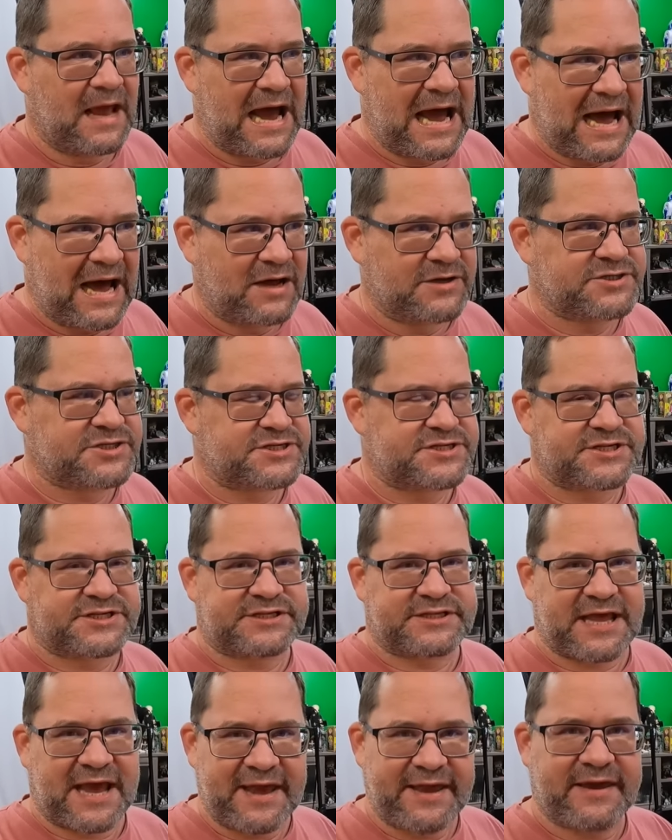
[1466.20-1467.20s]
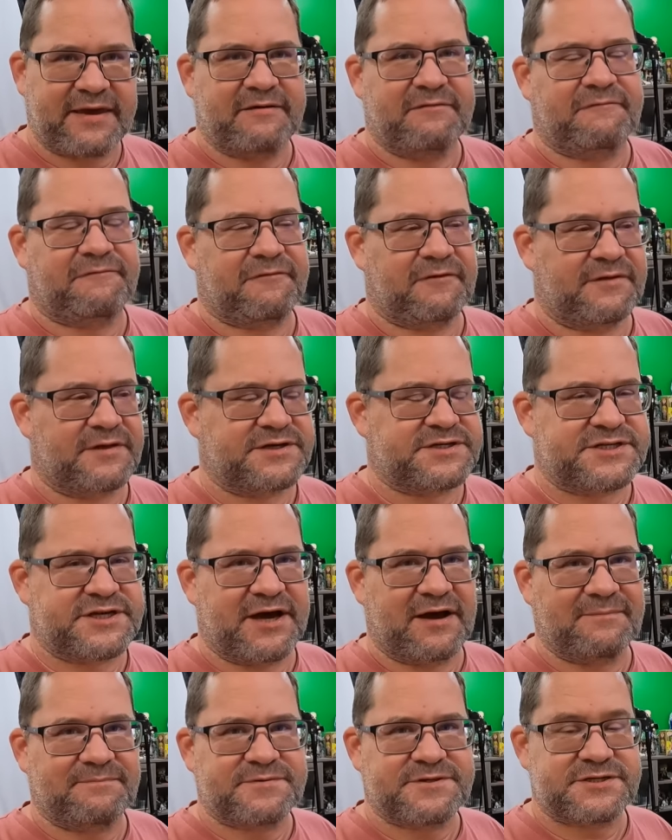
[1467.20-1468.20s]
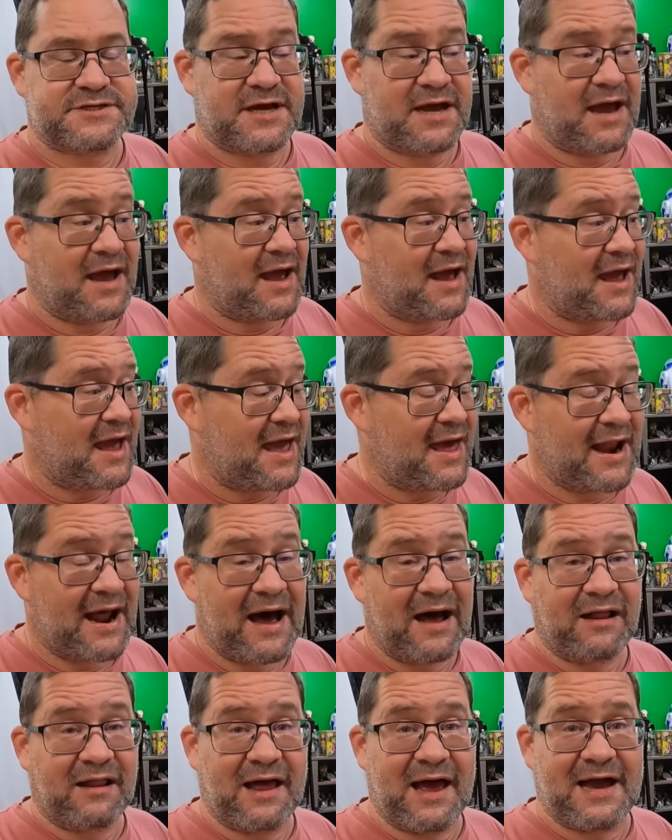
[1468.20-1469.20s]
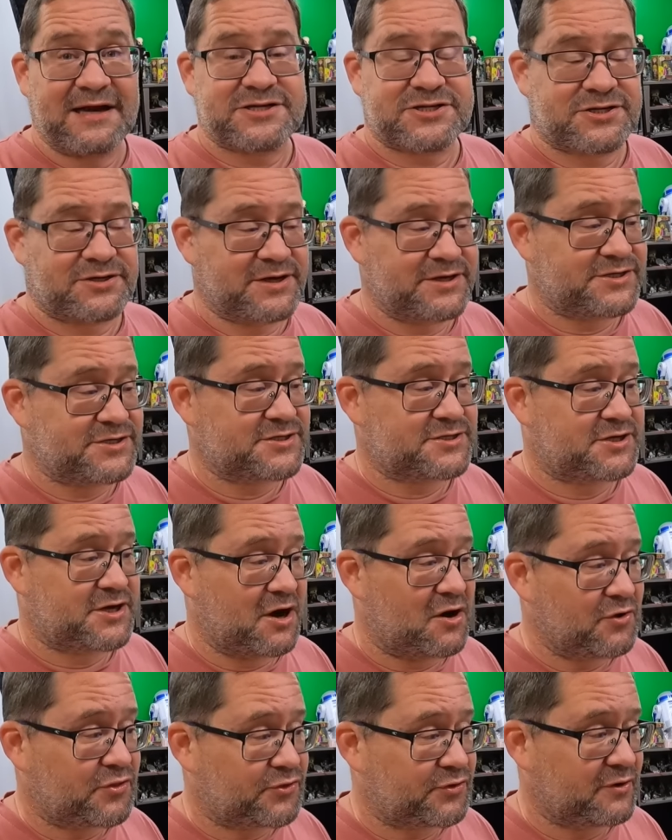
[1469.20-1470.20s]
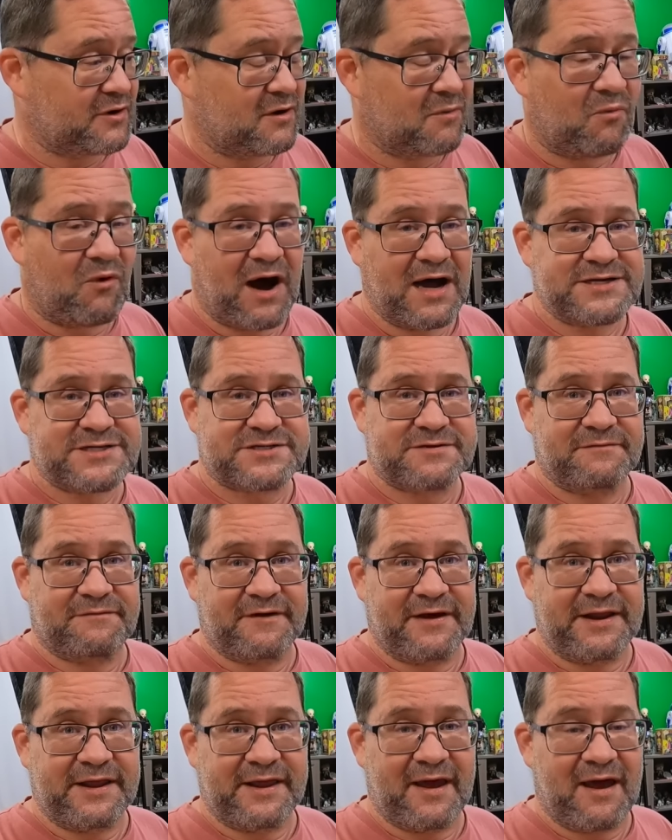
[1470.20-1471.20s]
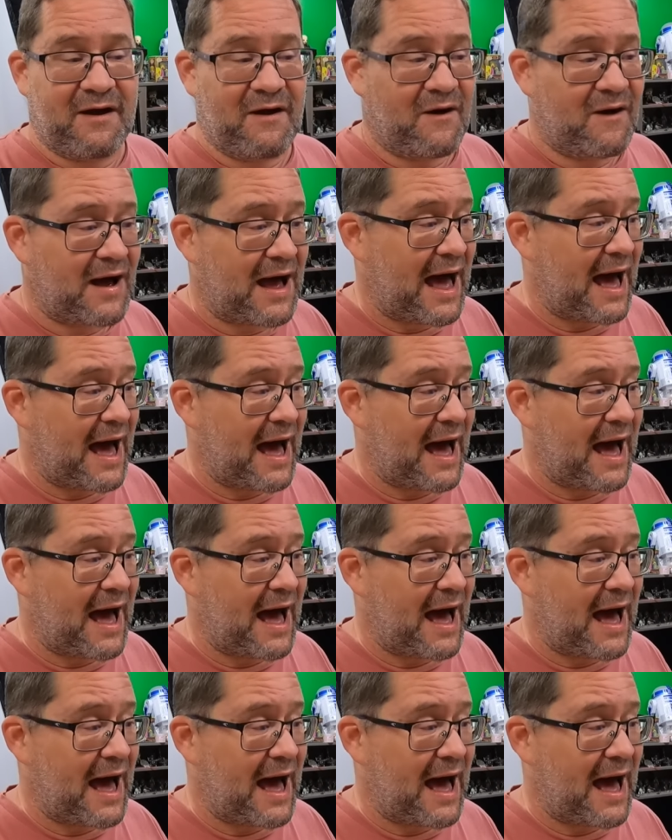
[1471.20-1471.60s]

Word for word: I'll just thank him for the tips and I'll actually just go through and watch the video.